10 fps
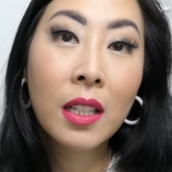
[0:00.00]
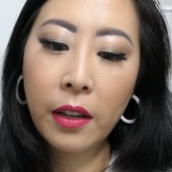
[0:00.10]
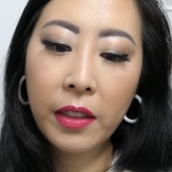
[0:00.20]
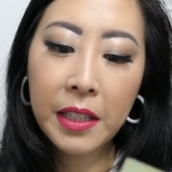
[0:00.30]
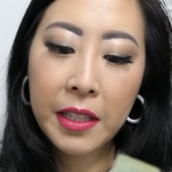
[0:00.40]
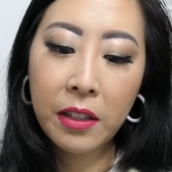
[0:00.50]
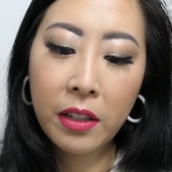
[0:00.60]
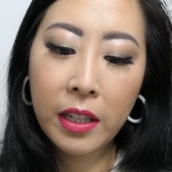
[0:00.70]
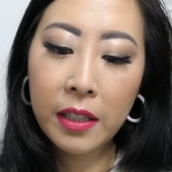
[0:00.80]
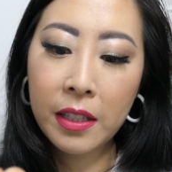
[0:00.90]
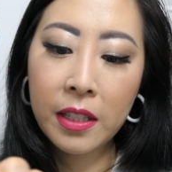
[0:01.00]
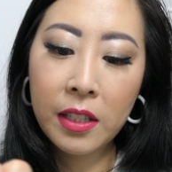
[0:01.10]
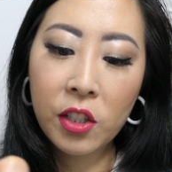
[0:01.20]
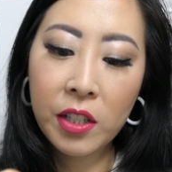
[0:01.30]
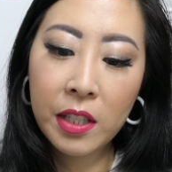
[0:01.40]
Nothing serious,
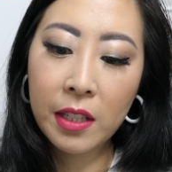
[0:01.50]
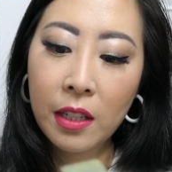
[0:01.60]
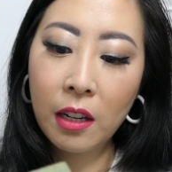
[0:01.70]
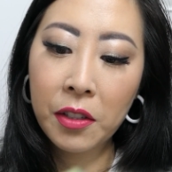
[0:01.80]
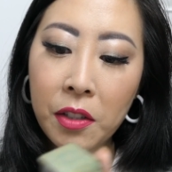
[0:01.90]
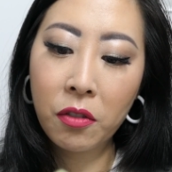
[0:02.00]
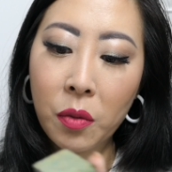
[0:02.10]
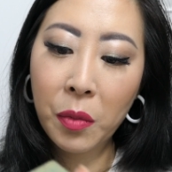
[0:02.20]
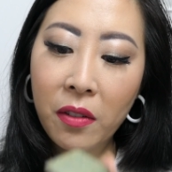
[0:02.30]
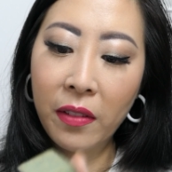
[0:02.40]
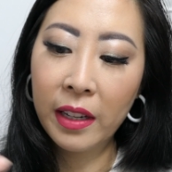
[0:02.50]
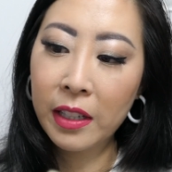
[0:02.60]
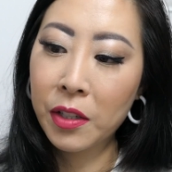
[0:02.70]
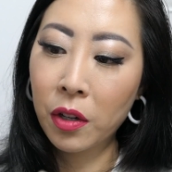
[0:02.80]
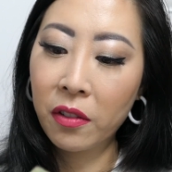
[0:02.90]
just also remove any
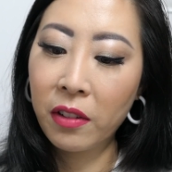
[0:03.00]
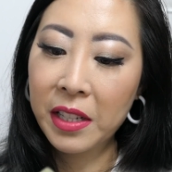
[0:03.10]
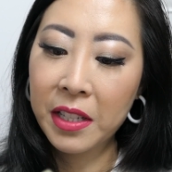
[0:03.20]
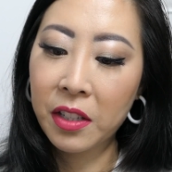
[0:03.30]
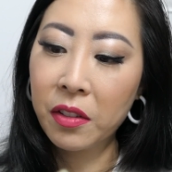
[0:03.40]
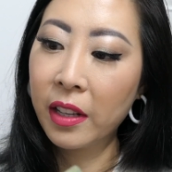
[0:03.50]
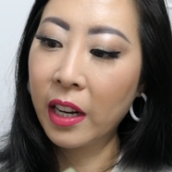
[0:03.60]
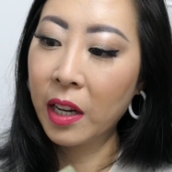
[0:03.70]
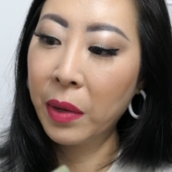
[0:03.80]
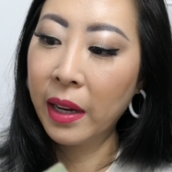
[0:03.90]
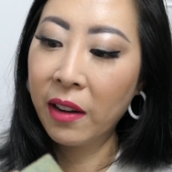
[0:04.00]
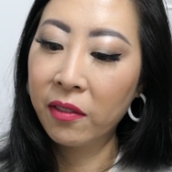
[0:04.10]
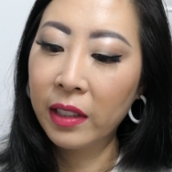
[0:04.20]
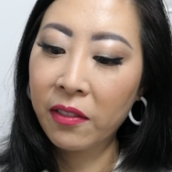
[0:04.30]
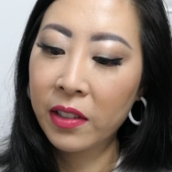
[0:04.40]
sort of residue that I may have
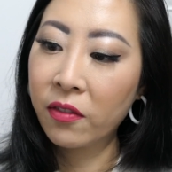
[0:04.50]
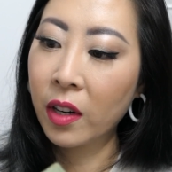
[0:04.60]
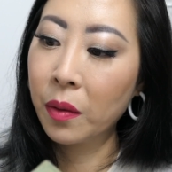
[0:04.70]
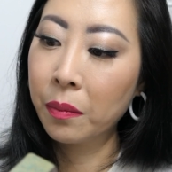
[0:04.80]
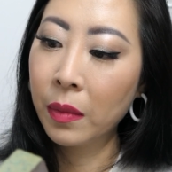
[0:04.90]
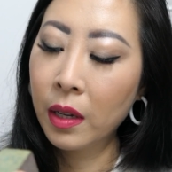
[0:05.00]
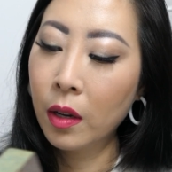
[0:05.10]
left from